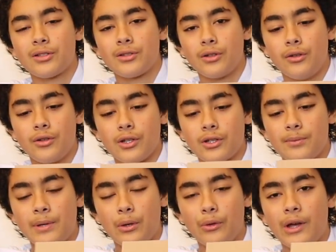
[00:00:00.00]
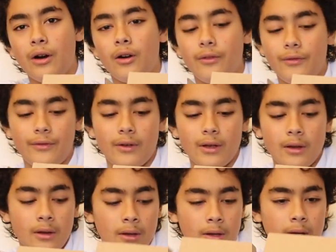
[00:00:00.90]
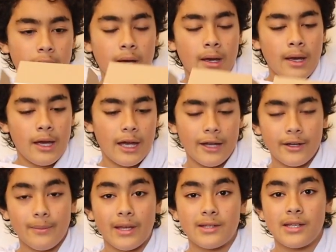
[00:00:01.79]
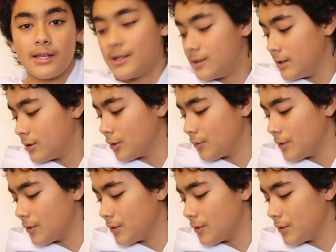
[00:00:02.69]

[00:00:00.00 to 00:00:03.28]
so you just peel that off and it makes it easy to